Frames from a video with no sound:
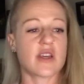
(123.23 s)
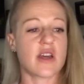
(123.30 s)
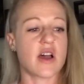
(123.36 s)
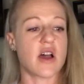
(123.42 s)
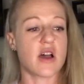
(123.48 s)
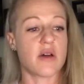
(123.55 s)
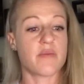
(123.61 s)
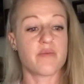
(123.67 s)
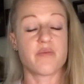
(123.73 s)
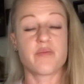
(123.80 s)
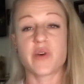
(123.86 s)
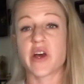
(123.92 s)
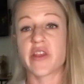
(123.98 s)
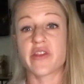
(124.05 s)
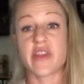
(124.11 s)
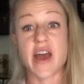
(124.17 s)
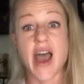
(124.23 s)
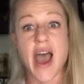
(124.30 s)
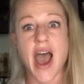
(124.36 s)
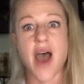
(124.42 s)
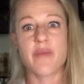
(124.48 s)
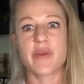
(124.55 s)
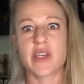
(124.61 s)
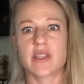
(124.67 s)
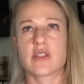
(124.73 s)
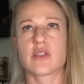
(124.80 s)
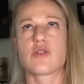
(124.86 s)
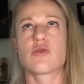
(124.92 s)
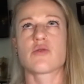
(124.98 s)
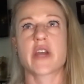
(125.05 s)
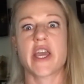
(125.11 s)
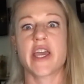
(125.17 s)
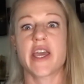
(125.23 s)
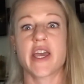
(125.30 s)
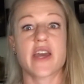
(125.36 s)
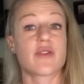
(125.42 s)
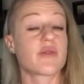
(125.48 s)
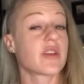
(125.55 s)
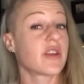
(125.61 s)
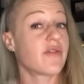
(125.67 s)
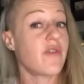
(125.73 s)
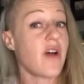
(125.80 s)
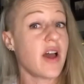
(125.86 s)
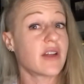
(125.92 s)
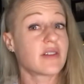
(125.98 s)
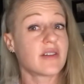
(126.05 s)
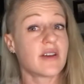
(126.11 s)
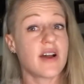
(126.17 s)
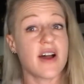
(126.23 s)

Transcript: but the app is great and really fun,